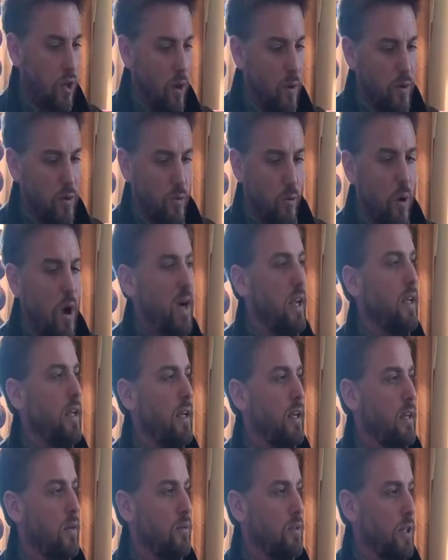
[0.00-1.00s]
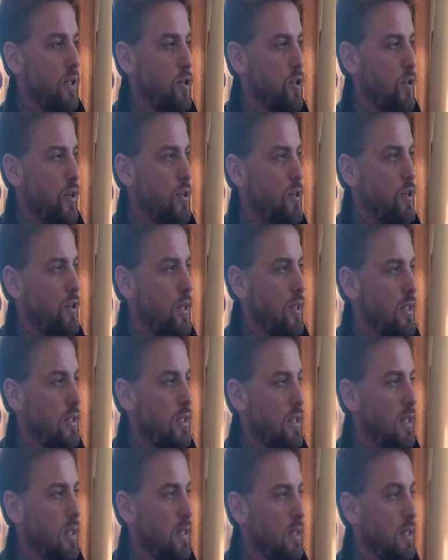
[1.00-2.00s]
always walking in. It was like trust your
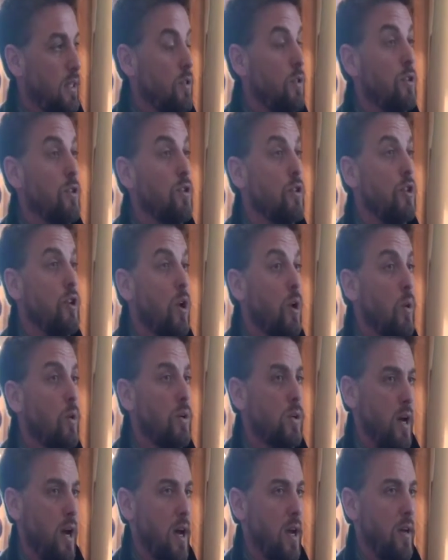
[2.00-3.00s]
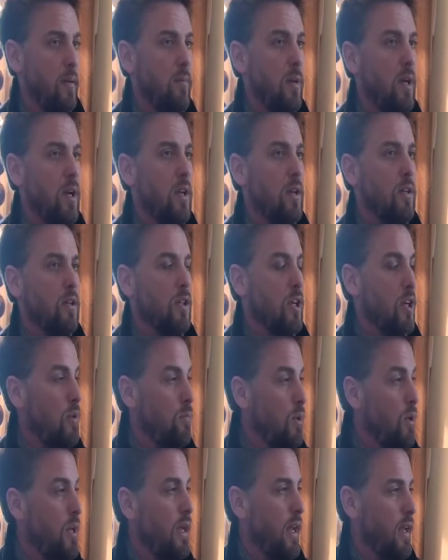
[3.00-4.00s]
instincts because there's no time to
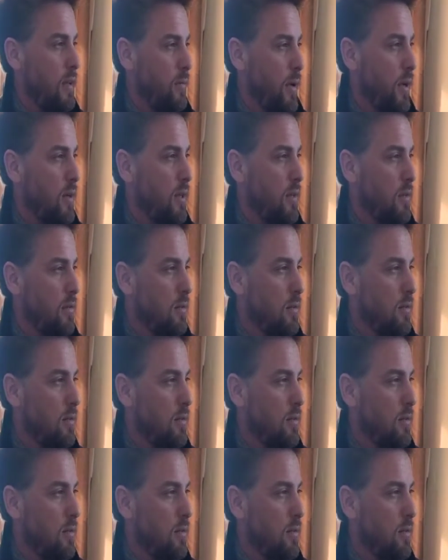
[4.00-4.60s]
communicate about it.